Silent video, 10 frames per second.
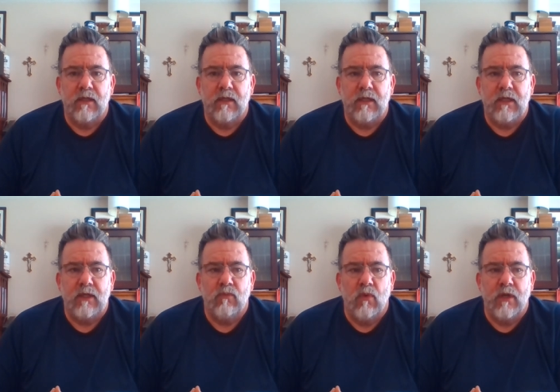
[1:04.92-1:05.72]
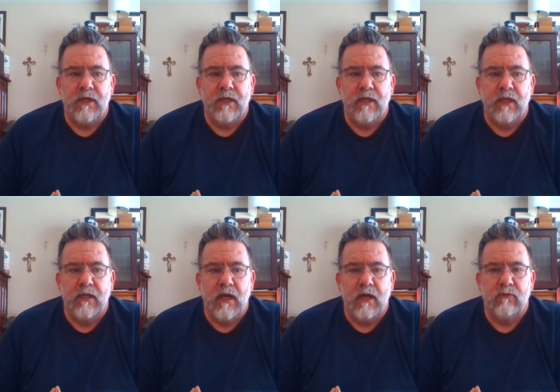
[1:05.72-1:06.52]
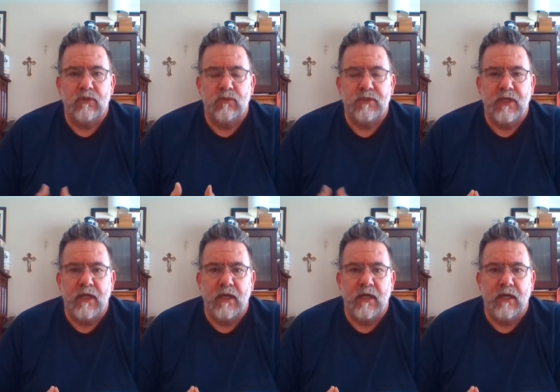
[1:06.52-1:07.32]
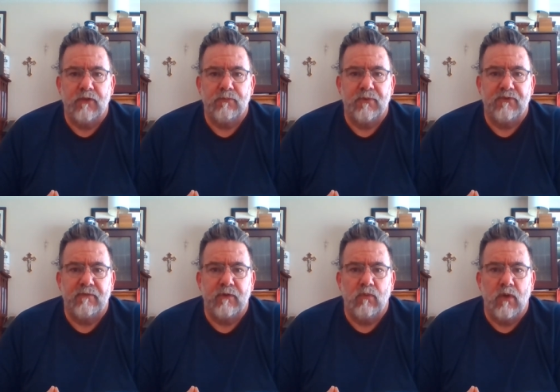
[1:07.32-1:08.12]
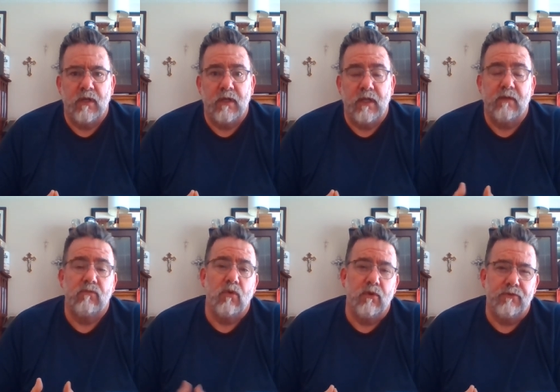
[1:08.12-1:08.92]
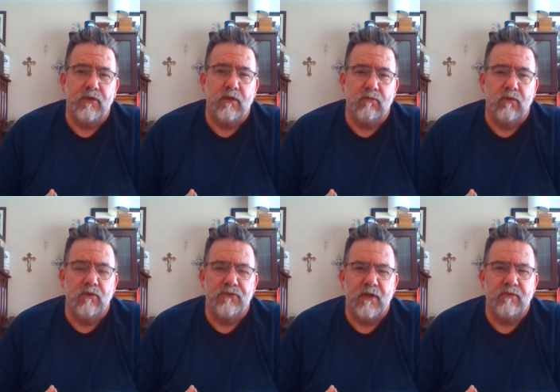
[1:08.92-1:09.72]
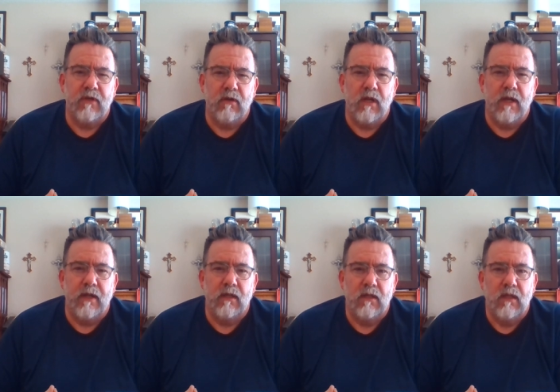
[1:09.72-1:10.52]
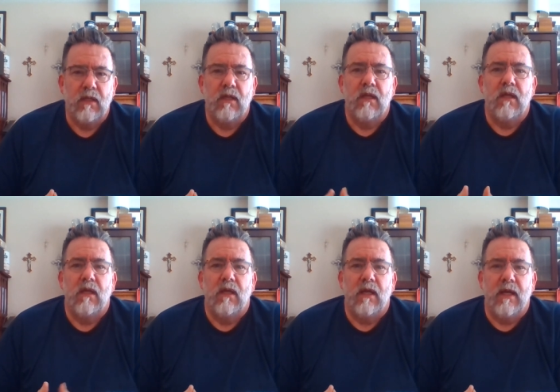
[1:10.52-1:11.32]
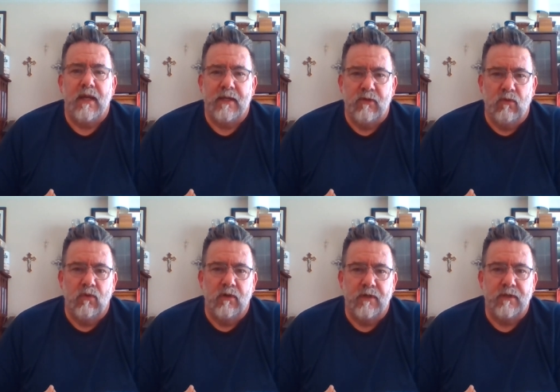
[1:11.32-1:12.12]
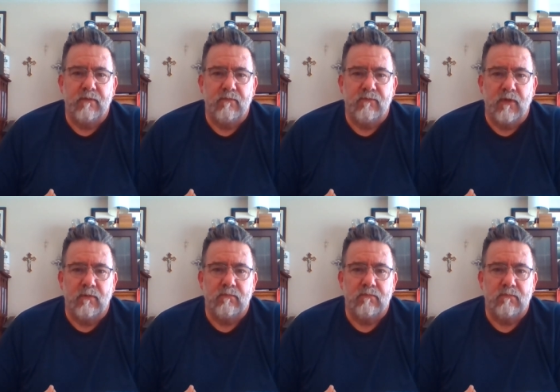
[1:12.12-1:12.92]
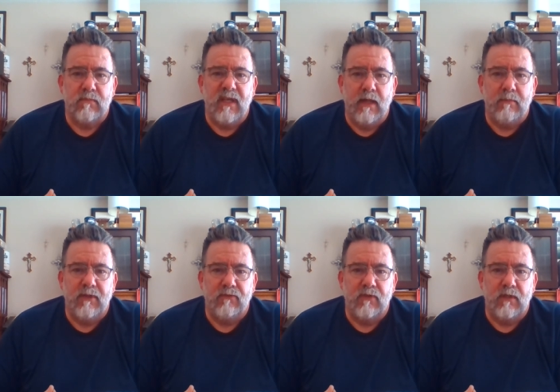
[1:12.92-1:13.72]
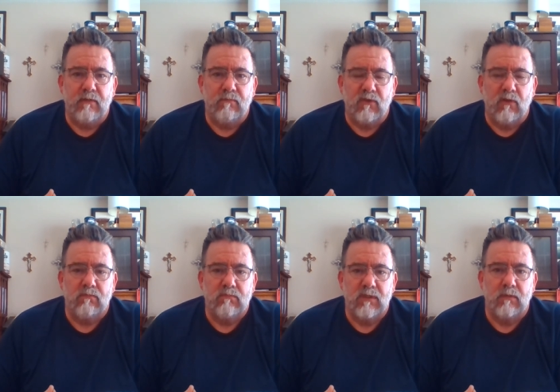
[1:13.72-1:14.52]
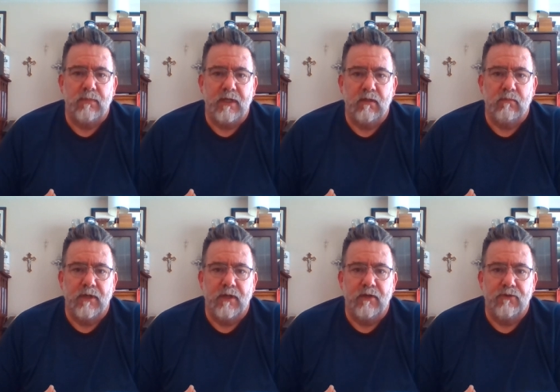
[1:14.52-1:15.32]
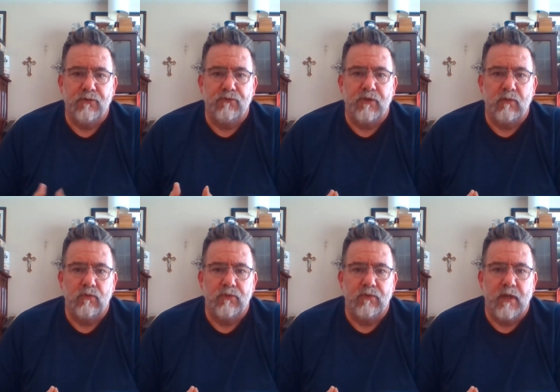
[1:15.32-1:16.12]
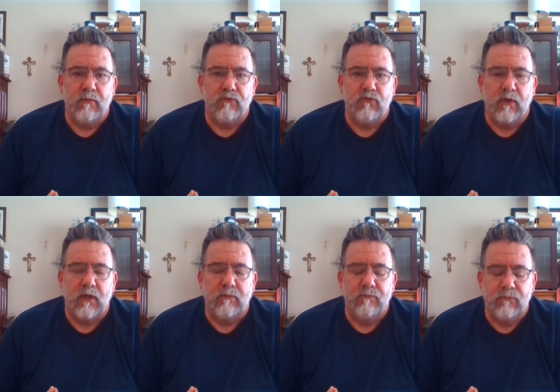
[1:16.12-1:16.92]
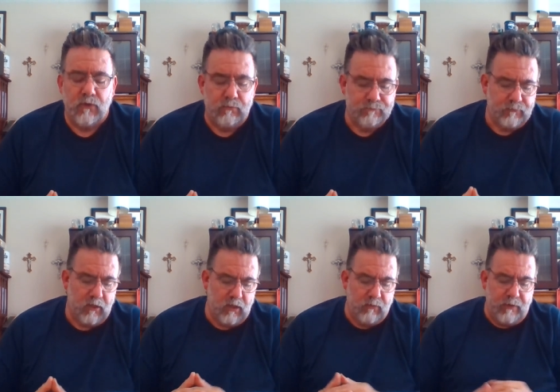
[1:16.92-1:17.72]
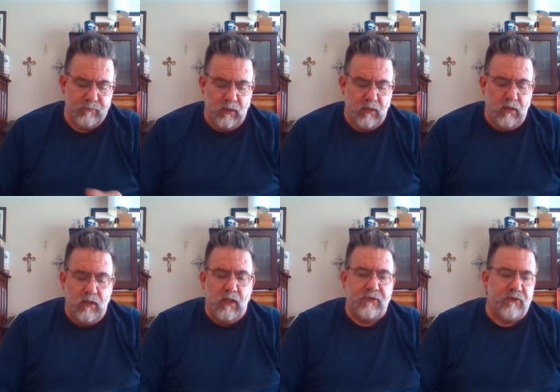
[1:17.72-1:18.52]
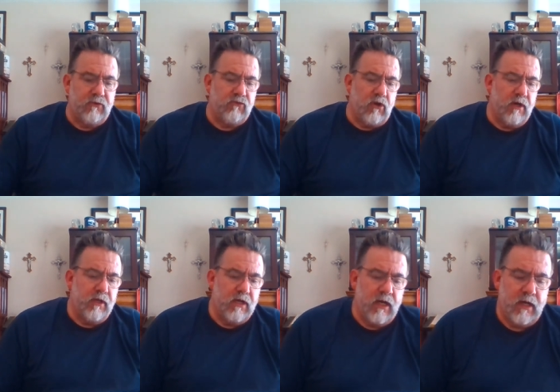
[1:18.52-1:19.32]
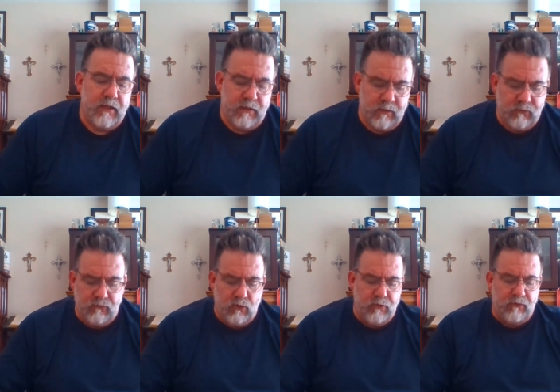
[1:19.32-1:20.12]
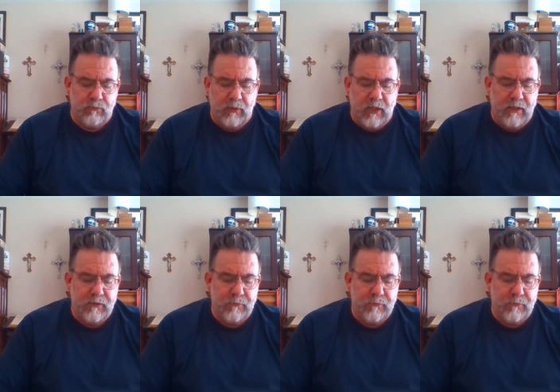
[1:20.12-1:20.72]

he wanted an Irish whiskey on it, a specific one. And of course, here in rural South Carolina, I had to order it from the ABC. So it'll be here Monday or Tuesday, and we'll do that one shortly. So anyway, let's get started on Tony's blend.